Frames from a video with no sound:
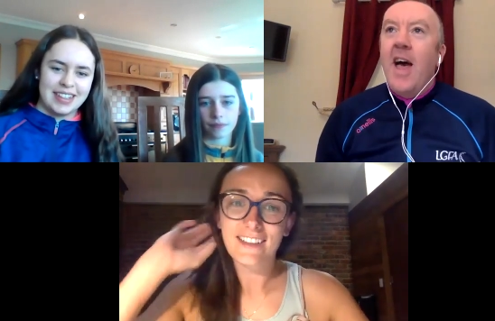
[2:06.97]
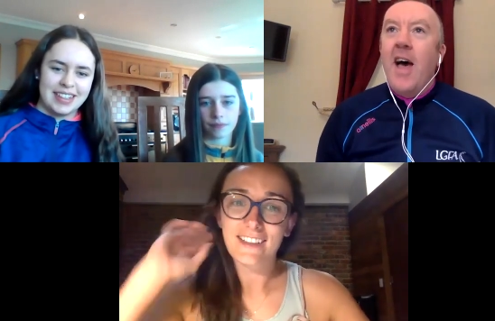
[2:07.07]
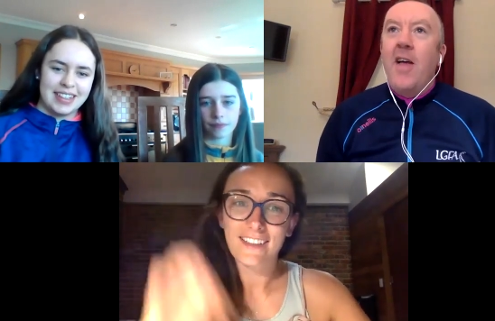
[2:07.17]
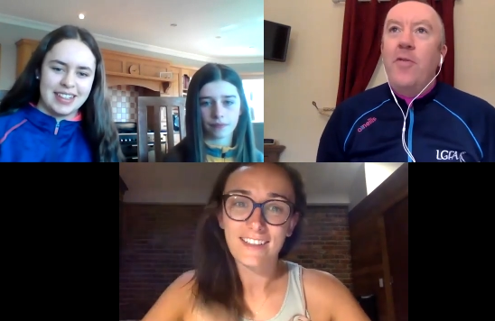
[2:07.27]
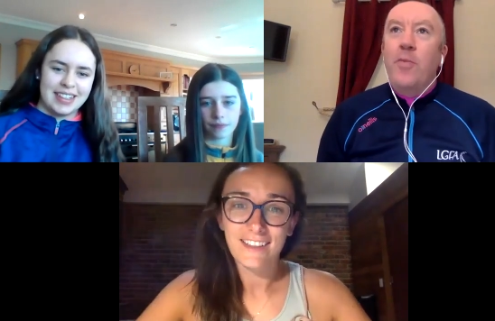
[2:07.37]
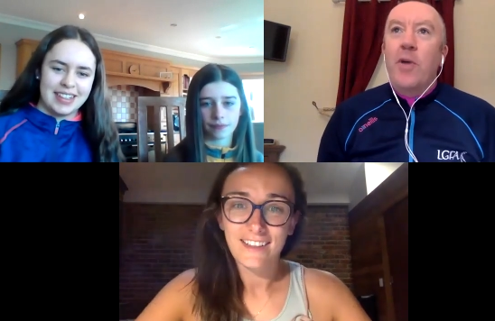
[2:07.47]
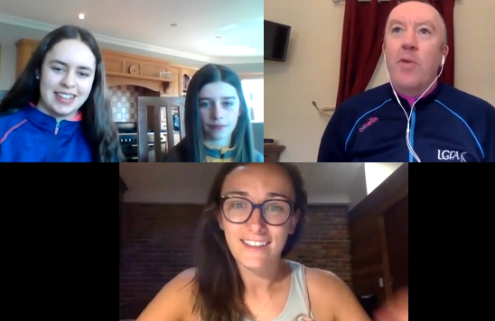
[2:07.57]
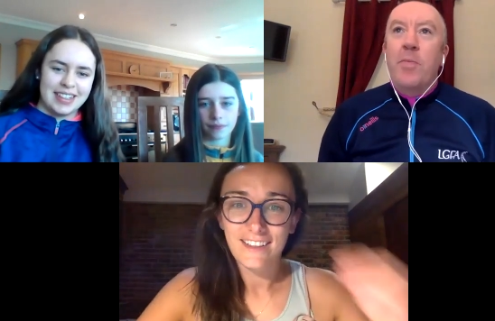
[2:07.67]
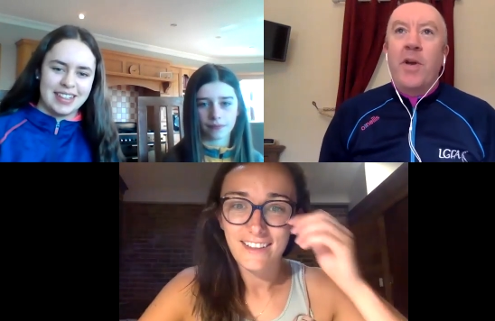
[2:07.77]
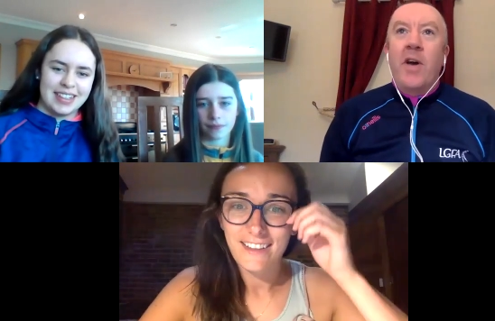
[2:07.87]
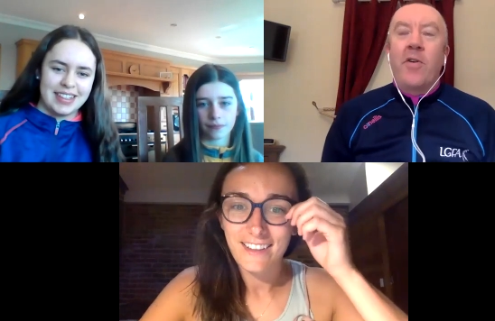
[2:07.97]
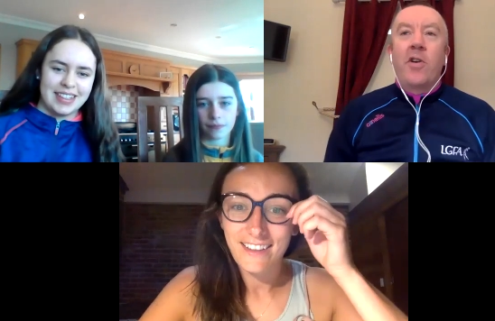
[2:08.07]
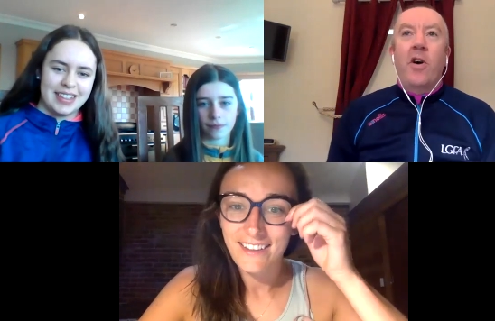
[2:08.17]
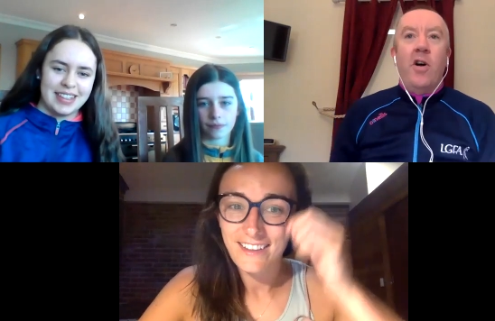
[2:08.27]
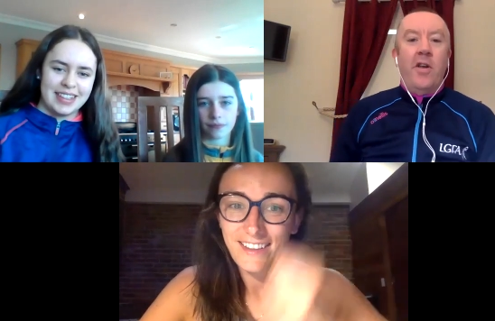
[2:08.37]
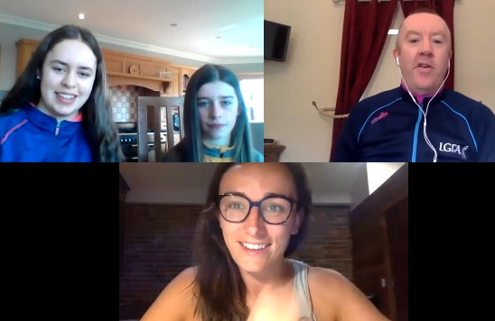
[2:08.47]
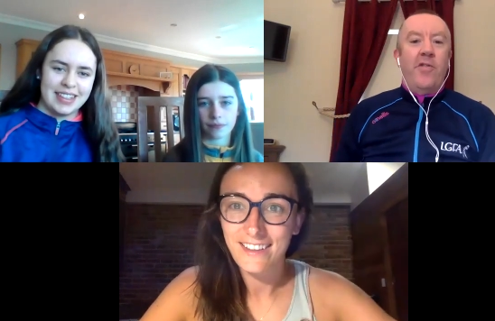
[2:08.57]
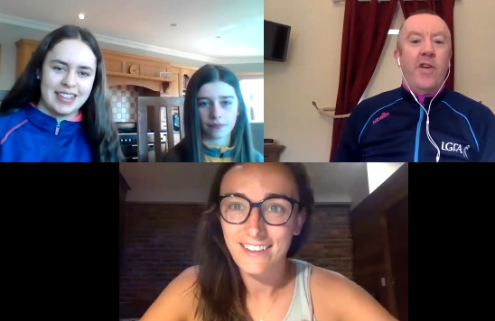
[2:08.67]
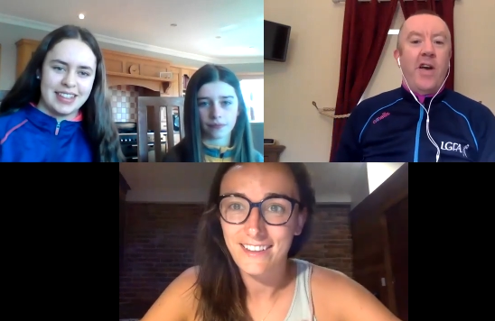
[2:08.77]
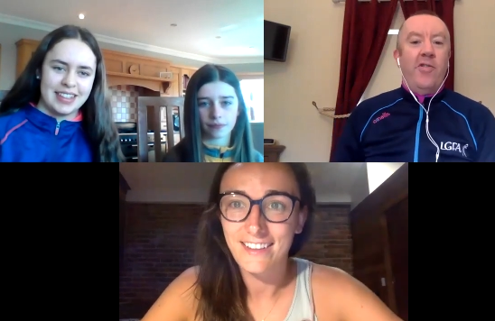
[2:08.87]
Speaker 1: And when we put out a call on
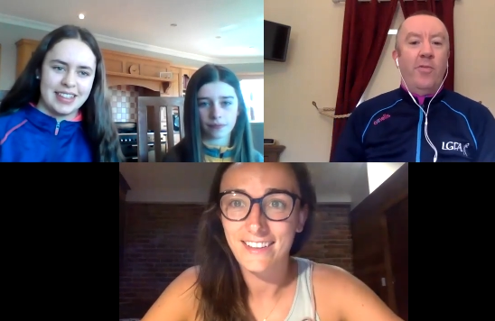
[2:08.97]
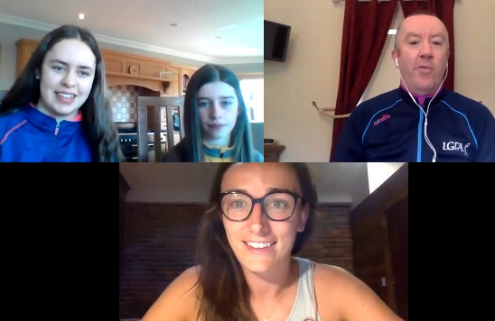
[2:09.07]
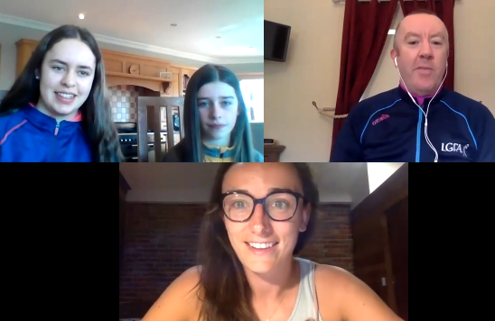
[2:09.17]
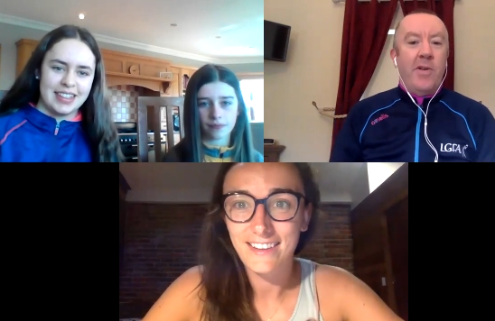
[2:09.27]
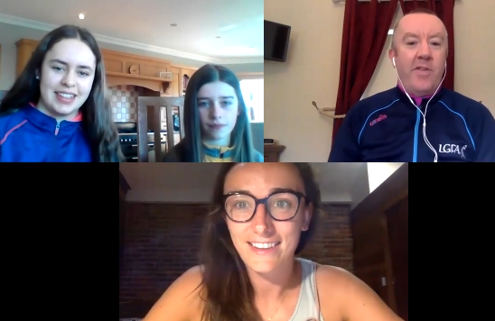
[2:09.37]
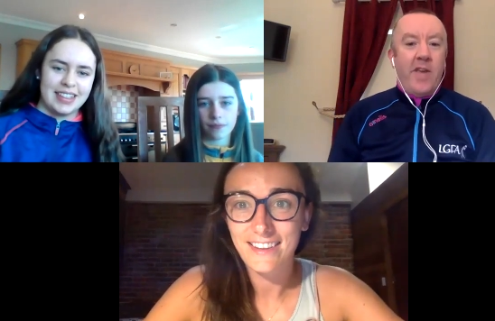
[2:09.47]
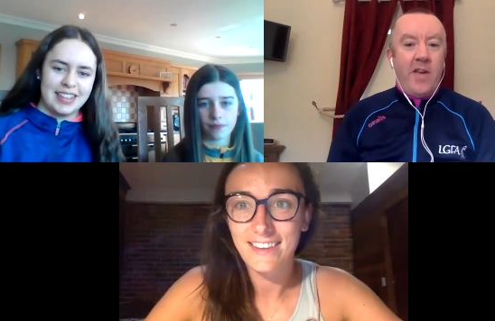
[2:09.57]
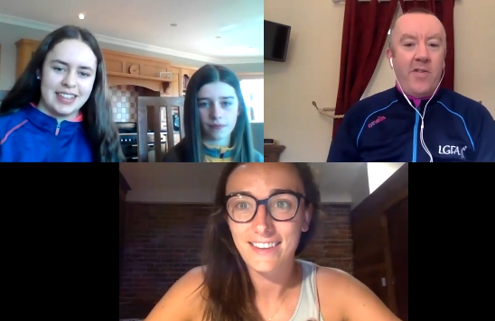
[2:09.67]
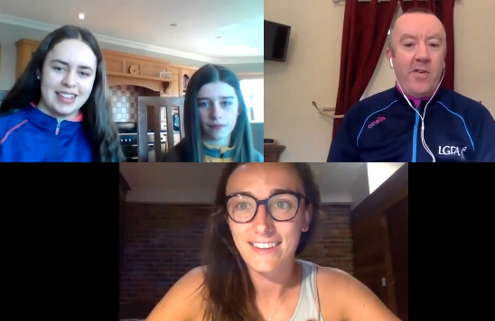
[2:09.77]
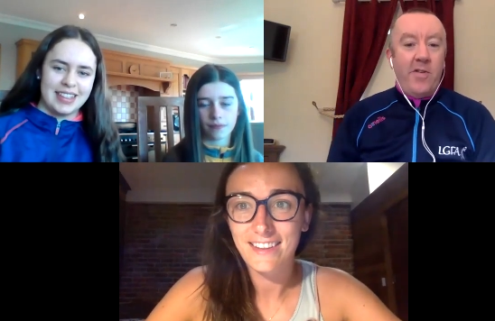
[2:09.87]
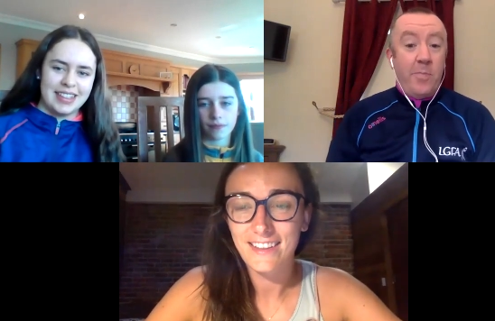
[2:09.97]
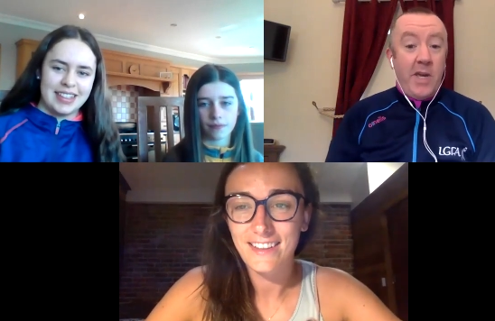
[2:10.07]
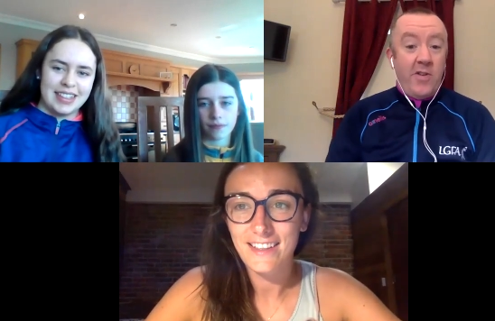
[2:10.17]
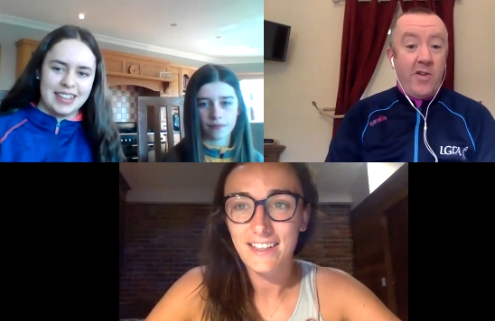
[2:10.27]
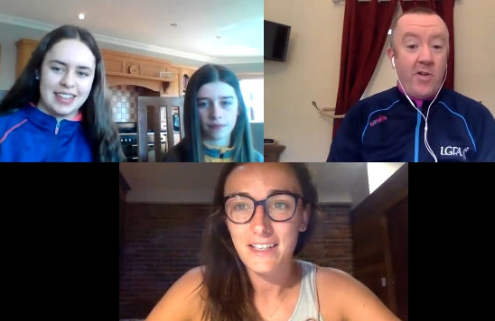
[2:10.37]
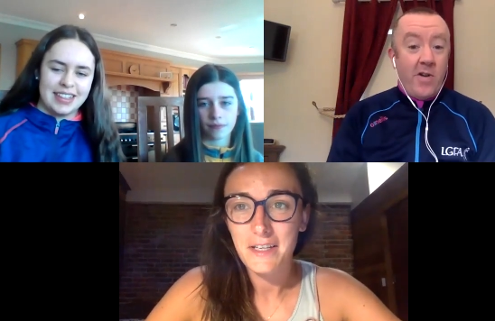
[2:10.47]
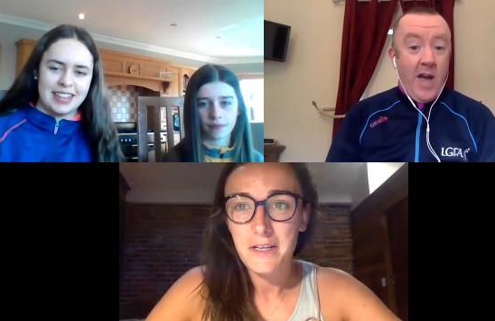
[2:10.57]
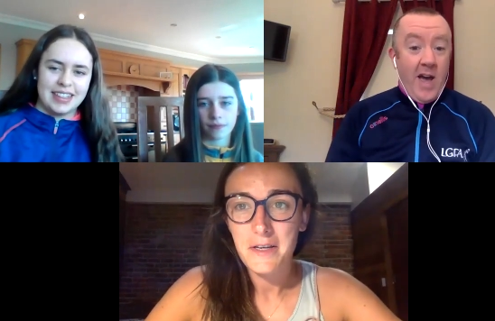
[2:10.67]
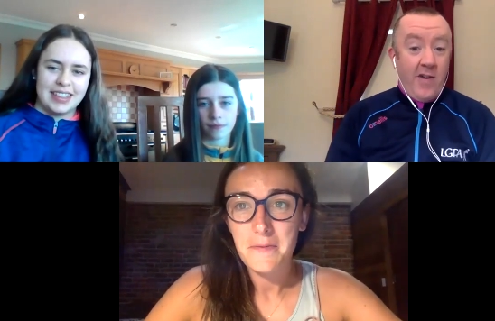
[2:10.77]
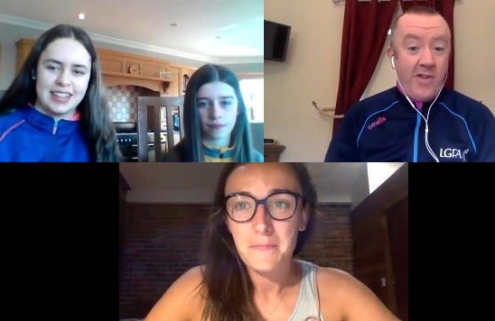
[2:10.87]
International Women's Day to speak to your
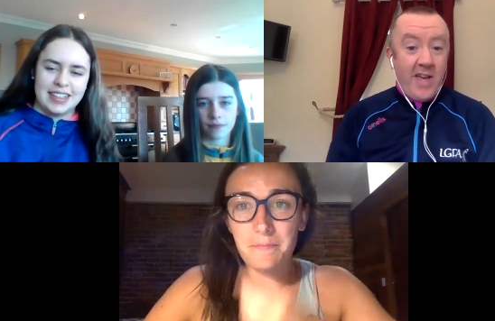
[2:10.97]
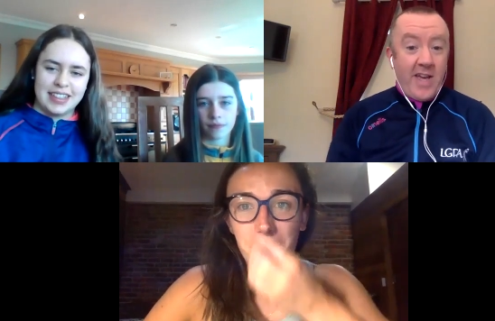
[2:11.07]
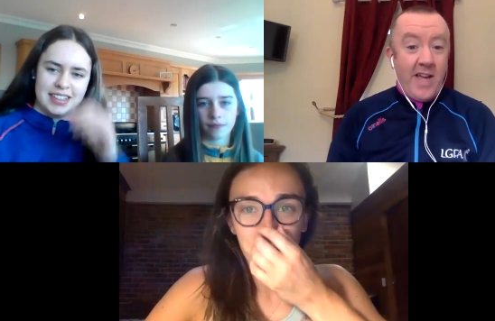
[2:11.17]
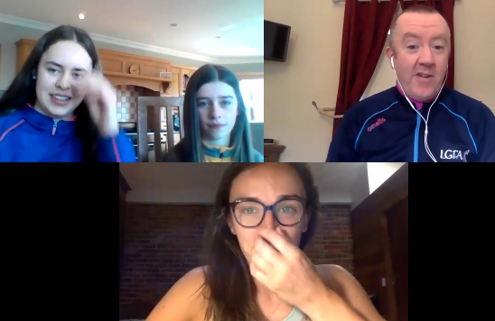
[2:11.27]
hashtag